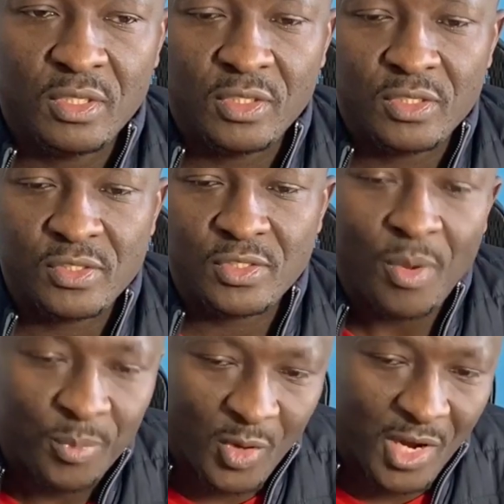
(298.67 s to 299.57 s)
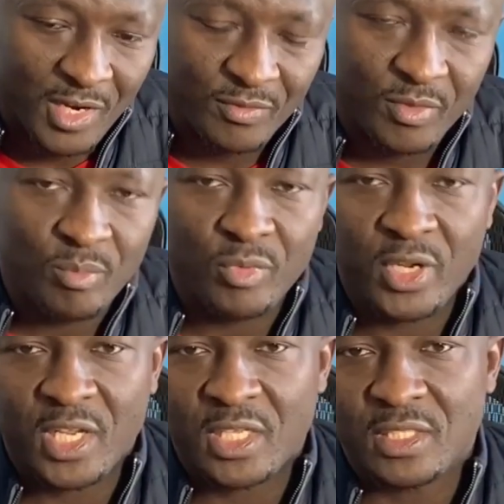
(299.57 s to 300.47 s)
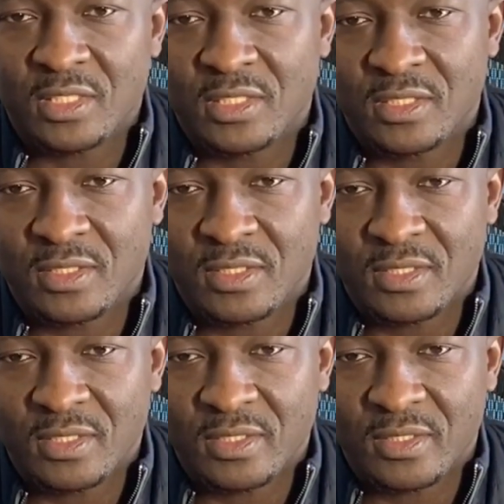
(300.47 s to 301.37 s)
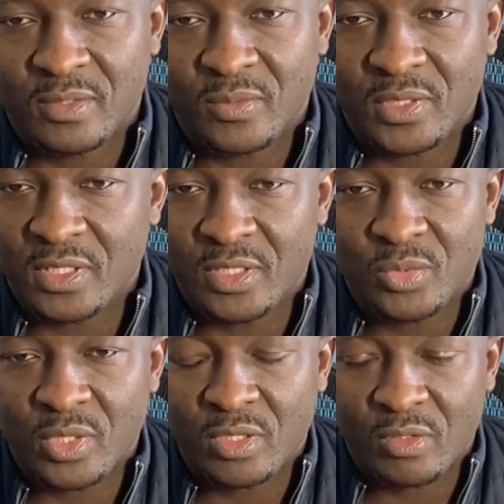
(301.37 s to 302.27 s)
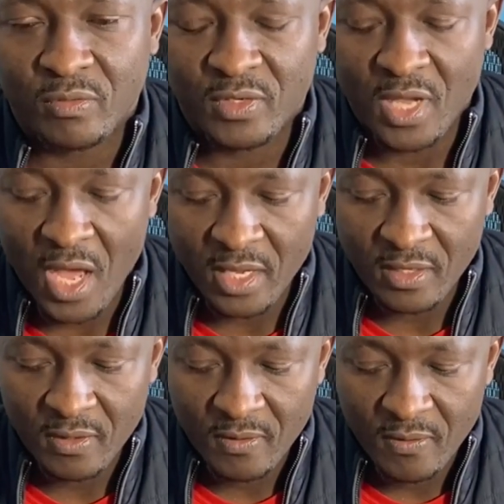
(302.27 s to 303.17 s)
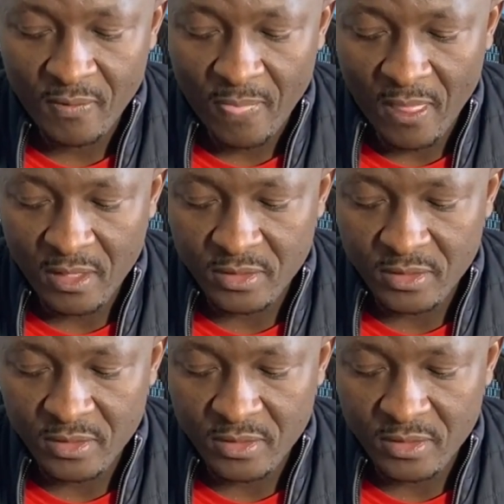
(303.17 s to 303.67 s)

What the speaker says: stop your heart from breathing within a twinkle of an eye. And